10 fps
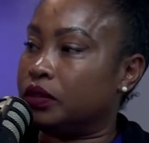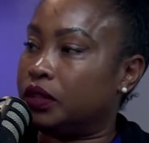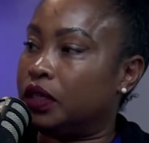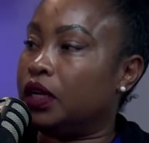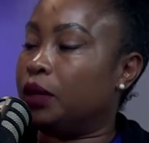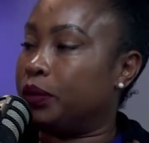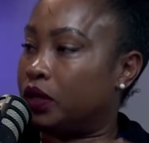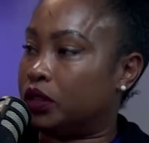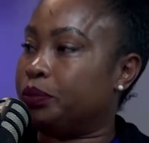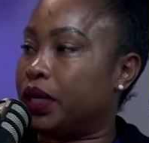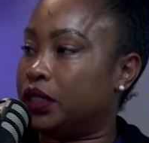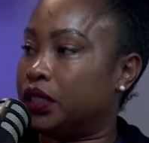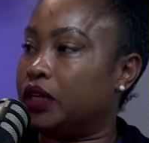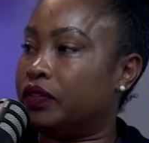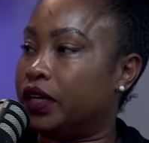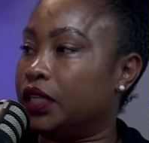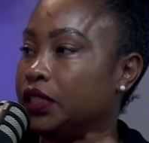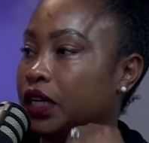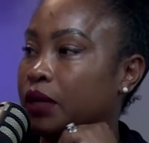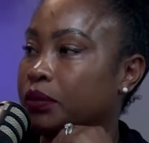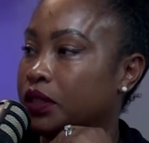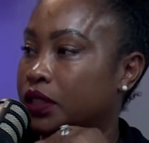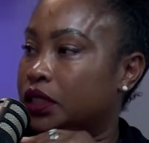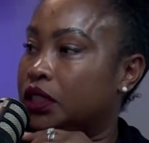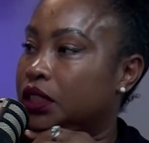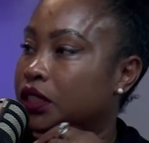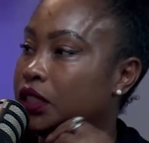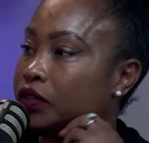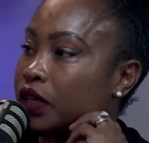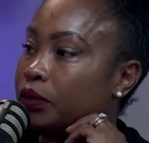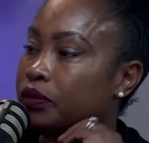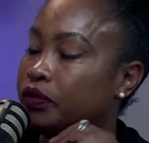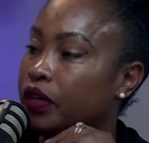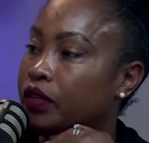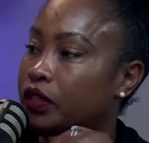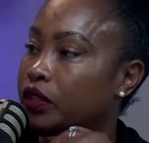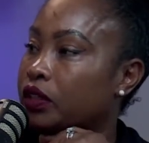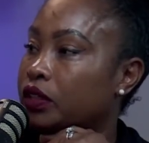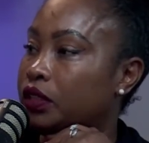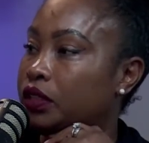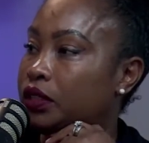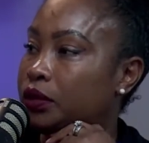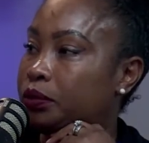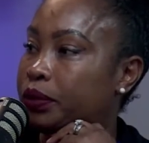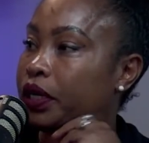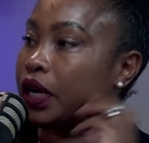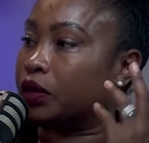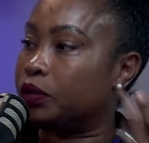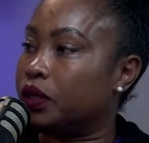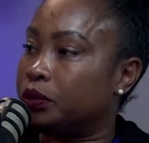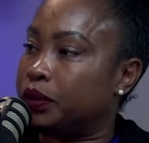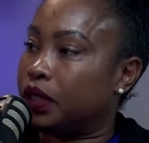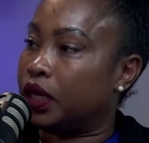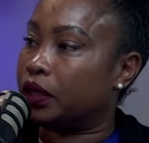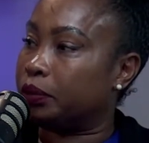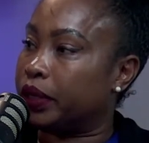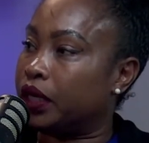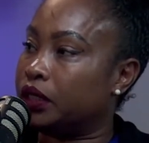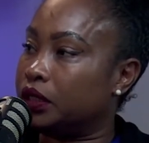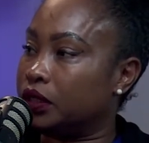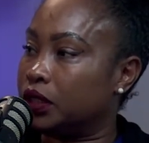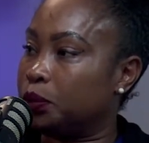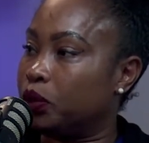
And I looked at myself and I said, I'm a DC diva. I'm very girly, but I want to be like a manly sport.